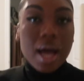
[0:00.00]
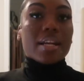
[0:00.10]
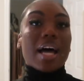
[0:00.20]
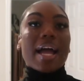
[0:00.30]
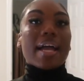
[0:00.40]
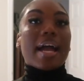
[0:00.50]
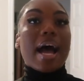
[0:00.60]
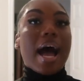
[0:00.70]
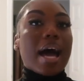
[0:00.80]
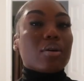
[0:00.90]
Like
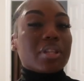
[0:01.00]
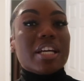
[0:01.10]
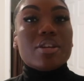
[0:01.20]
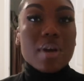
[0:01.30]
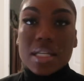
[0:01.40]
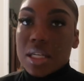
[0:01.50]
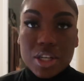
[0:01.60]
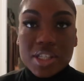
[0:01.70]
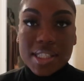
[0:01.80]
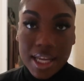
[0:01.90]
I don't think you guys
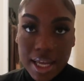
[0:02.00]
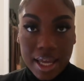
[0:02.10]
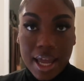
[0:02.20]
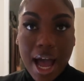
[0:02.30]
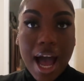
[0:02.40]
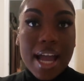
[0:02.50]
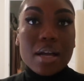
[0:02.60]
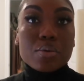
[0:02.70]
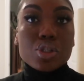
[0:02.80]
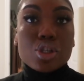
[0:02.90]
understand. I
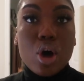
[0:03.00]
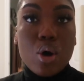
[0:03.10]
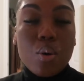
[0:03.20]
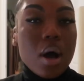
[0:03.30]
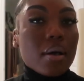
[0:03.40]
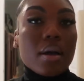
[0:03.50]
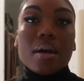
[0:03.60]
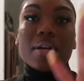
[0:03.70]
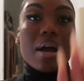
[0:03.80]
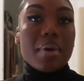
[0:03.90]
am so
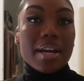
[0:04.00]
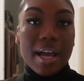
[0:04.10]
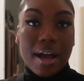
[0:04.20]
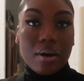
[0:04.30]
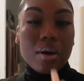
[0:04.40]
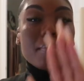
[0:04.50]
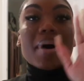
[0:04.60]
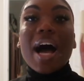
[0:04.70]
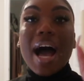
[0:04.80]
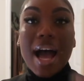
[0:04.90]
not right now,
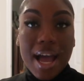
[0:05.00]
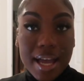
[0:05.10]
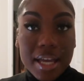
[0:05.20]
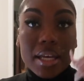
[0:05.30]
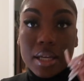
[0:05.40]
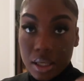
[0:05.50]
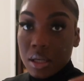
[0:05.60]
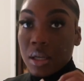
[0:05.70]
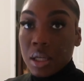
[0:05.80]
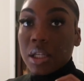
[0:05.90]
but I
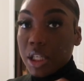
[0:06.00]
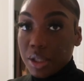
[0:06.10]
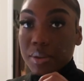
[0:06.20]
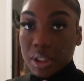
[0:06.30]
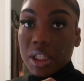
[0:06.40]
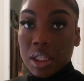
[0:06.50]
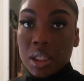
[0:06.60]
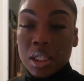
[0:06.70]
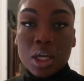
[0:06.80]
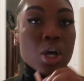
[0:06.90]

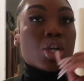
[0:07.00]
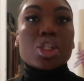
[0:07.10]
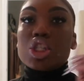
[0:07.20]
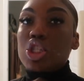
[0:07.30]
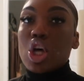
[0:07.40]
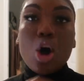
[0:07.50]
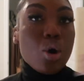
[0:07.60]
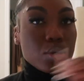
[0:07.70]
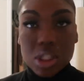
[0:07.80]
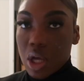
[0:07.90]
literally
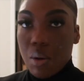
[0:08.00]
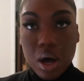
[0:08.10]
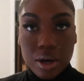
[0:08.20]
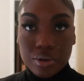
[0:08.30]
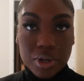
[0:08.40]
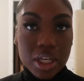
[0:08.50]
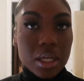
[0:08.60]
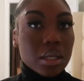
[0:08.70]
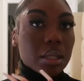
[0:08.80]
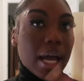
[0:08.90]
so so
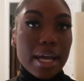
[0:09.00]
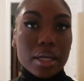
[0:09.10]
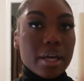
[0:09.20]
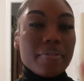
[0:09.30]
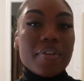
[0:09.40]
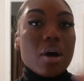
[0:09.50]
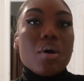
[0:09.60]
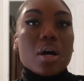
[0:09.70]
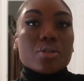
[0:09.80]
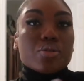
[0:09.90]
hungry. Like it felt
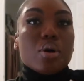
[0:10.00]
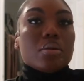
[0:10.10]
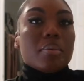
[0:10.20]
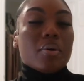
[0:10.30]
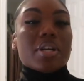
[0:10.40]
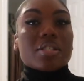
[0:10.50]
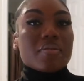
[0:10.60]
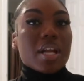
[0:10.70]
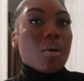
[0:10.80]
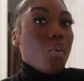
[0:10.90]
uncontrollable. It just
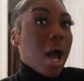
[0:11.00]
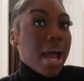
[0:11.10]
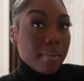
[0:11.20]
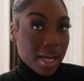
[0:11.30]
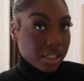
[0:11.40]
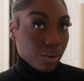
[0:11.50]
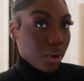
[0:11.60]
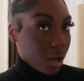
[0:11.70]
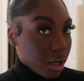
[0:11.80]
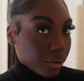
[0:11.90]
felt like why am I so
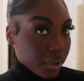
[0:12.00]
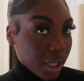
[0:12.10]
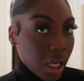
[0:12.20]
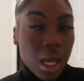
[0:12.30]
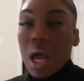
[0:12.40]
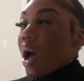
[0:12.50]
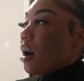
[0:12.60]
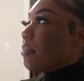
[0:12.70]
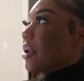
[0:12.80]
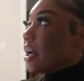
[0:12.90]
hungry?
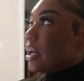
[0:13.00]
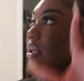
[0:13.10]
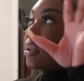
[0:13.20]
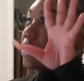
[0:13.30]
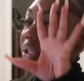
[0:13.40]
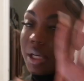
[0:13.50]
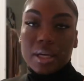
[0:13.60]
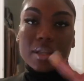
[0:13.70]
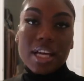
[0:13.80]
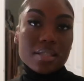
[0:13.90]
But
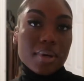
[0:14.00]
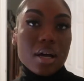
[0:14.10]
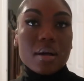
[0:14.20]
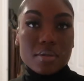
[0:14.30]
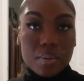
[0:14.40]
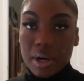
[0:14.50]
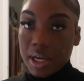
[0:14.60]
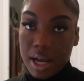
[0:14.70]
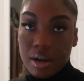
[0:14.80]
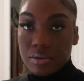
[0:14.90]
yeah, that's what comes to
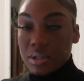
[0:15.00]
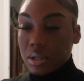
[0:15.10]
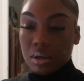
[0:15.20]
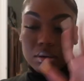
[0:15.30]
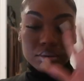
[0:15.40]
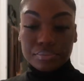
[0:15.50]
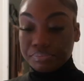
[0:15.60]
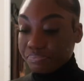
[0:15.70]
working out. So